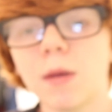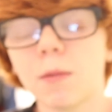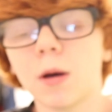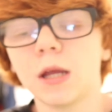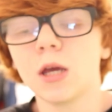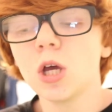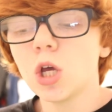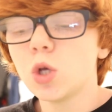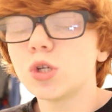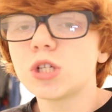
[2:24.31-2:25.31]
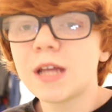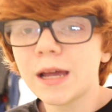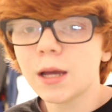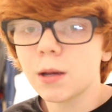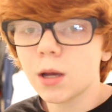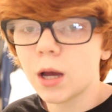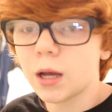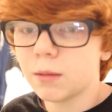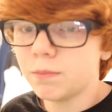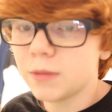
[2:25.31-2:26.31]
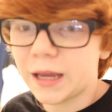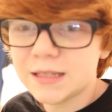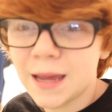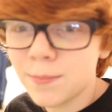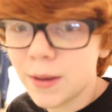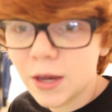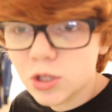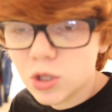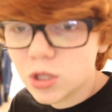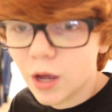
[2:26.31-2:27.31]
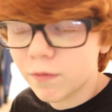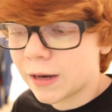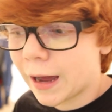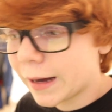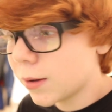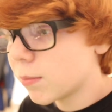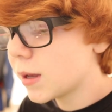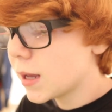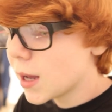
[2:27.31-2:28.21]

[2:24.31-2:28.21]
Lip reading: make money. You just take like 10 pictures of an item,